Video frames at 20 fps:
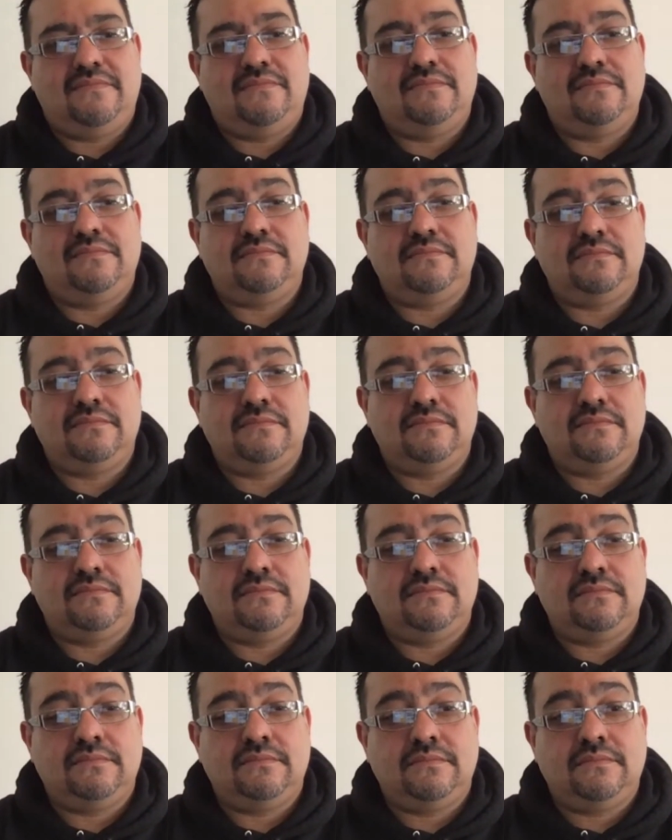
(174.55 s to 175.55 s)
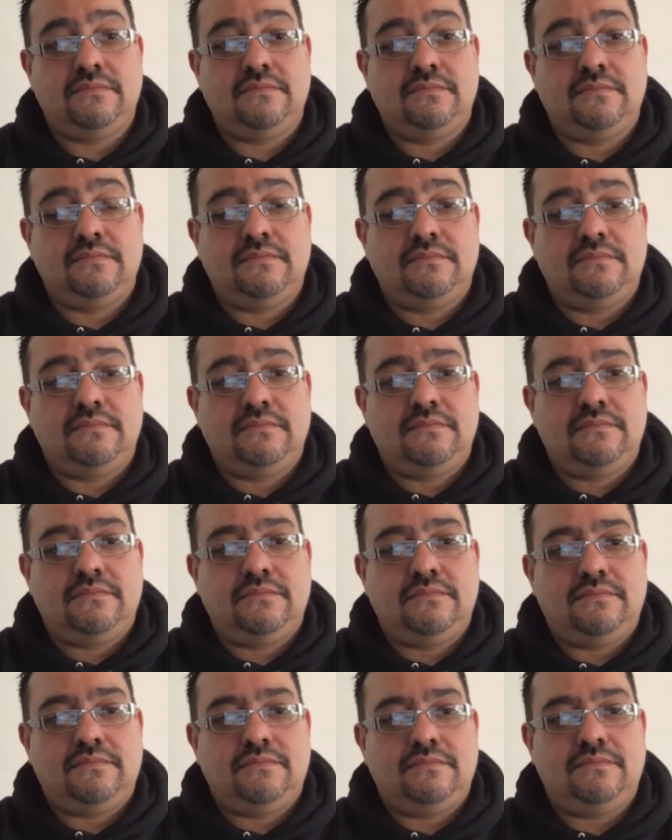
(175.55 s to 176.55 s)

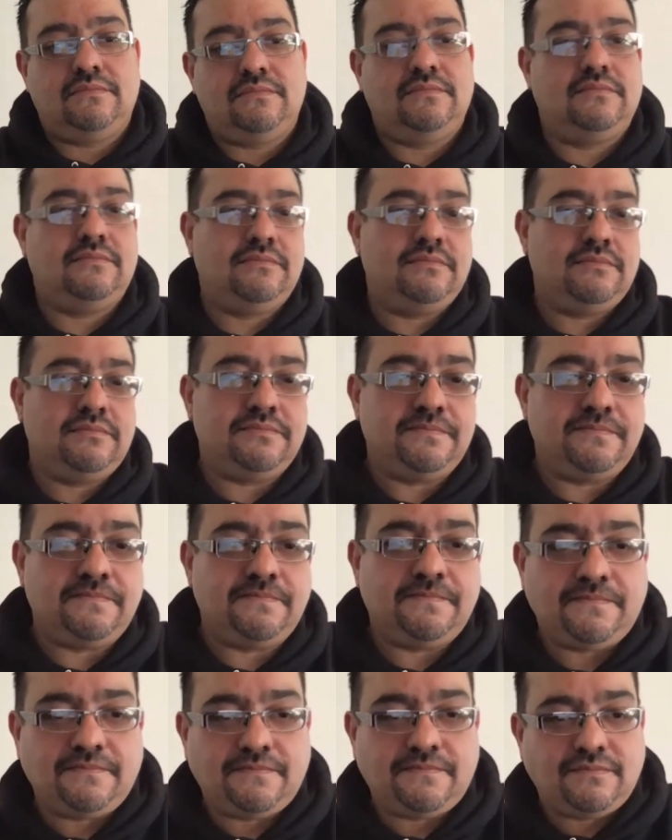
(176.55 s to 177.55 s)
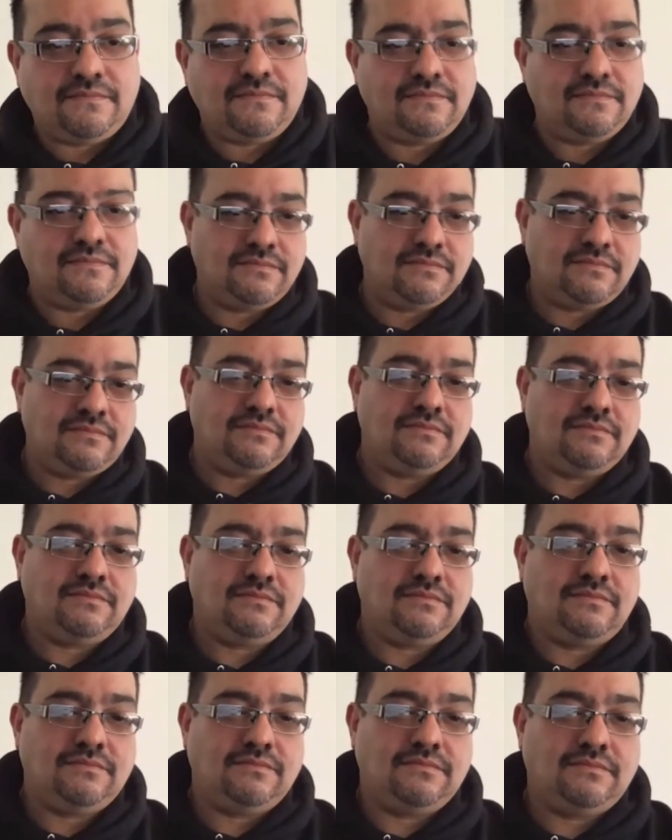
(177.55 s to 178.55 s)

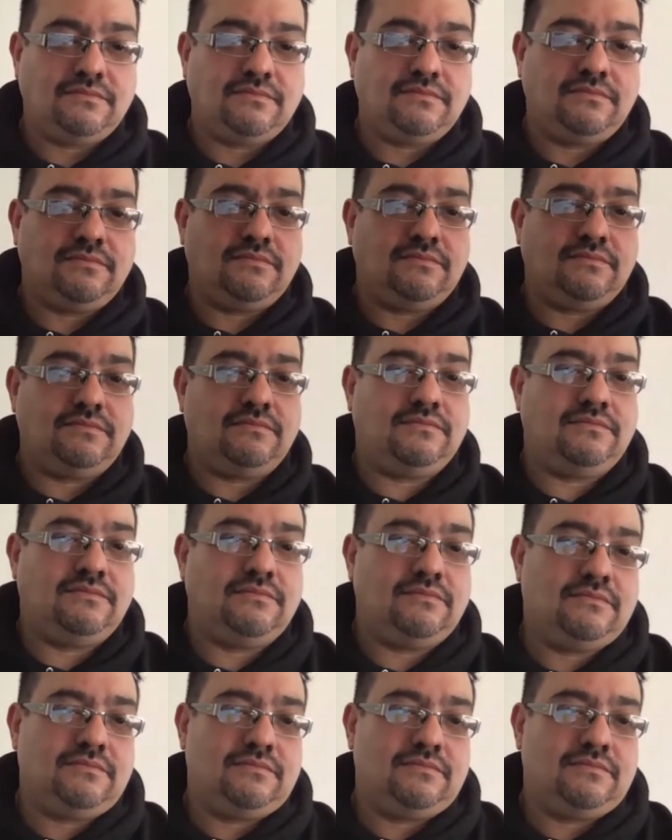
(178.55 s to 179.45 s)
The person shown says nothing.